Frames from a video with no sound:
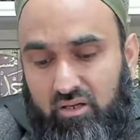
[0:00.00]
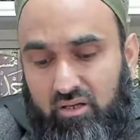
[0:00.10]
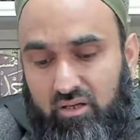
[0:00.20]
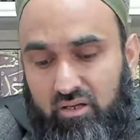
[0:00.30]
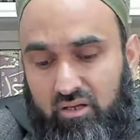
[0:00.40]

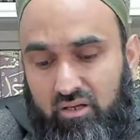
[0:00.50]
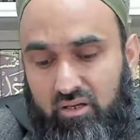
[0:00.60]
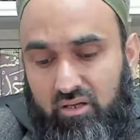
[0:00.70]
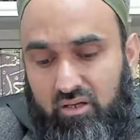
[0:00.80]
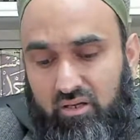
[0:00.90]

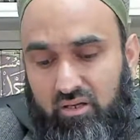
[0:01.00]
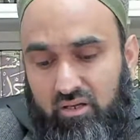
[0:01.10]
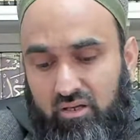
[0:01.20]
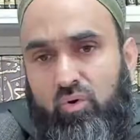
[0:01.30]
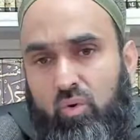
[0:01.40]
youth
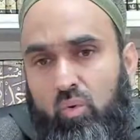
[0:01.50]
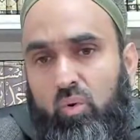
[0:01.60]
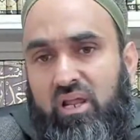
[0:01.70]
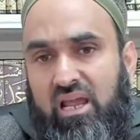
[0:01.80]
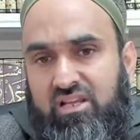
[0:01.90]
before old
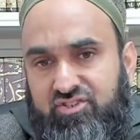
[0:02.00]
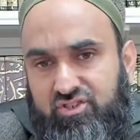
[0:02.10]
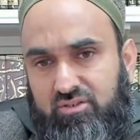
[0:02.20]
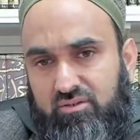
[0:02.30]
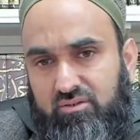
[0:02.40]
age.
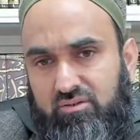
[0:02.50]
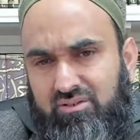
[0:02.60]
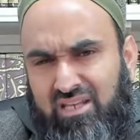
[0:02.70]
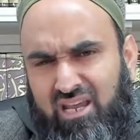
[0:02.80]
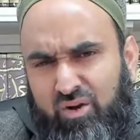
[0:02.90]

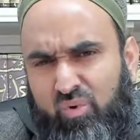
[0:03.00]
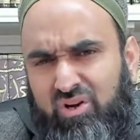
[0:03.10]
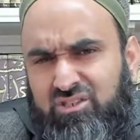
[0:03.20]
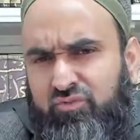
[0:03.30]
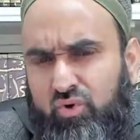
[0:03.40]
Take advantage
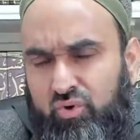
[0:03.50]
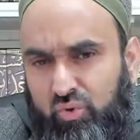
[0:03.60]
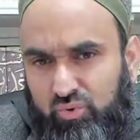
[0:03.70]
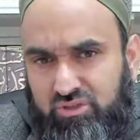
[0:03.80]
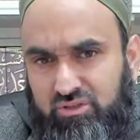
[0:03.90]
of your
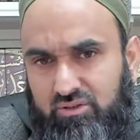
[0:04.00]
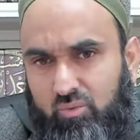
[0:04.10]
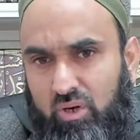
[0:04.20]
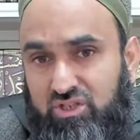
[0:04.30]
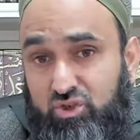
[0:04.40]
youth
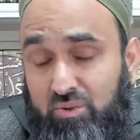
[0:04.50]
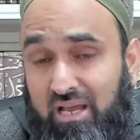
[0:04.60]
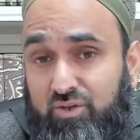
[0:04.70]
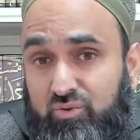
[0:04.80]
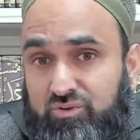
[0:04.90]
whilst you can
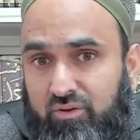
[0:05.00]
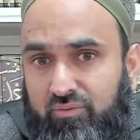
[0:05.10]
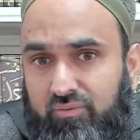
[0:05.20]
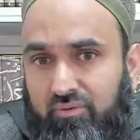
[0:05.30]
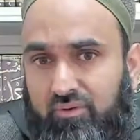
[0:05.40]
do stuff,
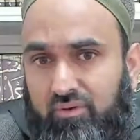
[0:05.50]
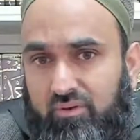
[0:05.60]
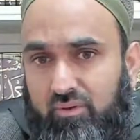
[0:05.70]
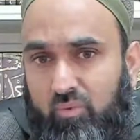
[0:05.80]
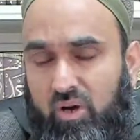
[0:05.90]

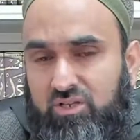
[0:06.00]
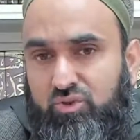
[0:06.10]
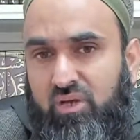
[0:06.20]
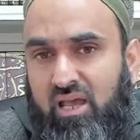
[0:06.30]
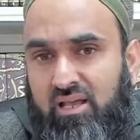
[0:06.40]
whilst you
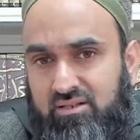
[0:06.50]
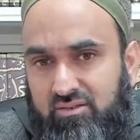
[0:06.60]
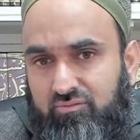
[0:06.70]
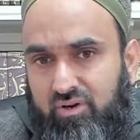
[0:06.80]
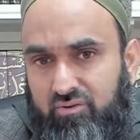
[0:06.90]
can
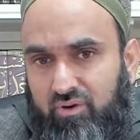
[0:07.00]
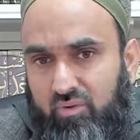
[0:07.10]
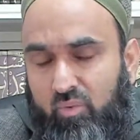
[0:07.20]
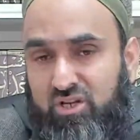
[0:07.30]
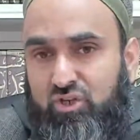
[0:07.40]
run around,
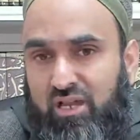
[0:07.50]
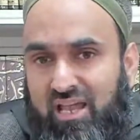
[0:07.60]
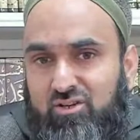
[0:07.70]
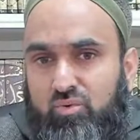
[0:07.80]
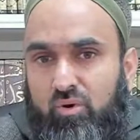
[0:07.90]
while you can
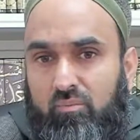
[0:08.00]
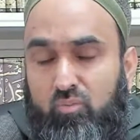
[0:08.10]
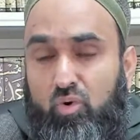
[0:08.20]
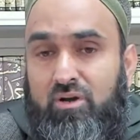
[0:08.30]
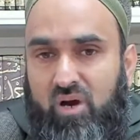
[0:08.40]
do more
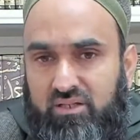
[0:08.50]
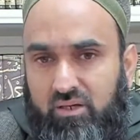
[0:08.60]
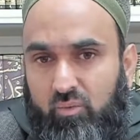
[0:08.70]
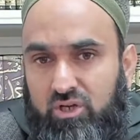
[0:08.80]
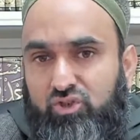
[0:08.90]
ibadah,
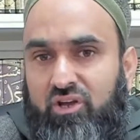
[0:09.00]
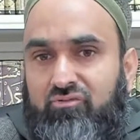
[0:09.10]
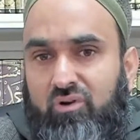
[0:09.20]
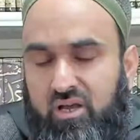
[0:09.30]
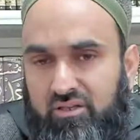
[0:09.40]
while you can
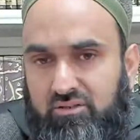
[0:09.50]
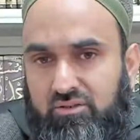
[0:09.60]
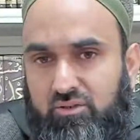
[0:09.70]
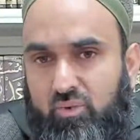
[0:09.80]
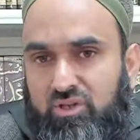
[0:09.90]
learn,
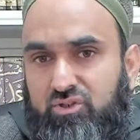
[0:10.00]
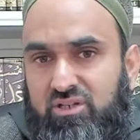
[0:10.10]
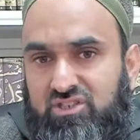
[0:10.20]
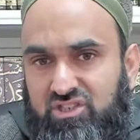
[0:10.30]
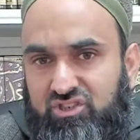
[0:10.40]
while you can
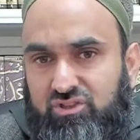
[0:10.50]
teach.